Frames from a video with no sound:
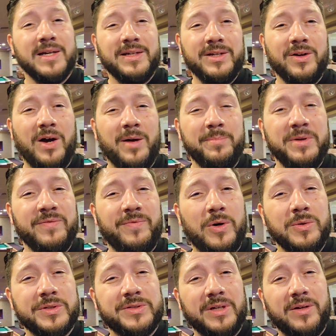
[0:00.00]
you know, I've been
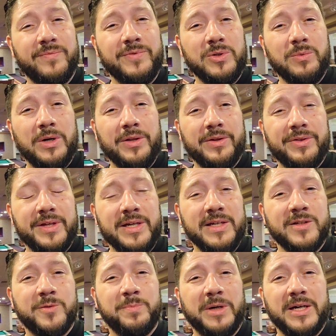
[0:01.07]
focused on a few other
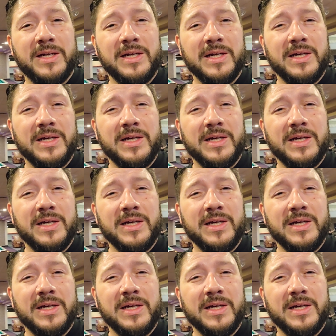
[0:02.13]
things, but,